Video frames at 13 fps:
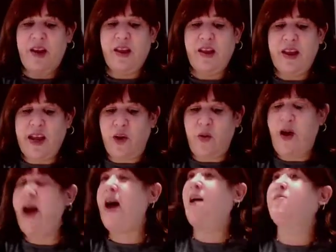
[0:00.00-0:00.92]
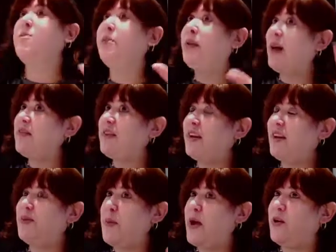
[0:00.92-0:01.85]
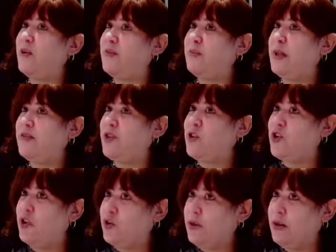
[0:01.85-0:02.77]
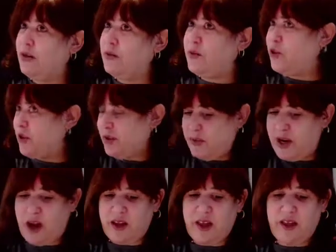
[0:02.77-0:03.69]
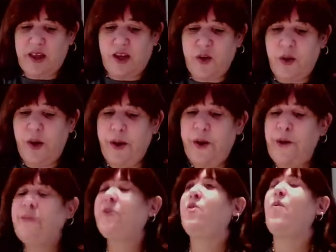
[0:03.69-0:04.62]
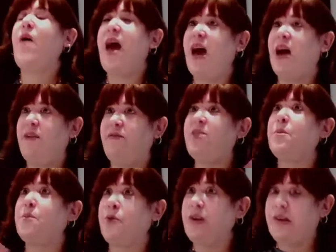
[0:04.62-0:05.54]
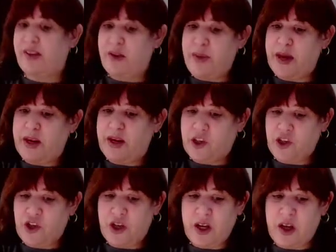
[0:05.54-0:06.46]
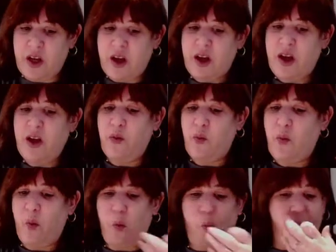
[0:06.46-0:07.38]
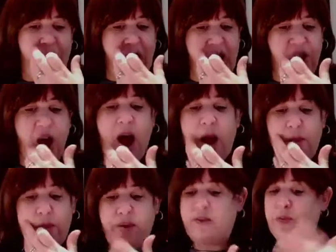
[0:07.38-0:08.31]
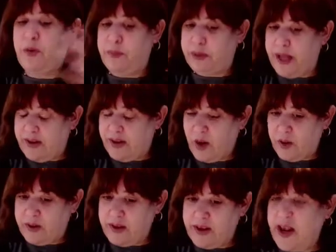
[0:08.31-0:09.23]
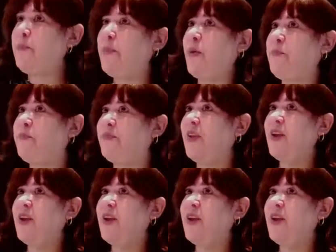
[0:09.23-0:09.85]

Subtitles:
Then you have the blessing, the parents bless their children, which is a minhag that they do. You have the priestly benediction, where the high priest would bless those in the temple.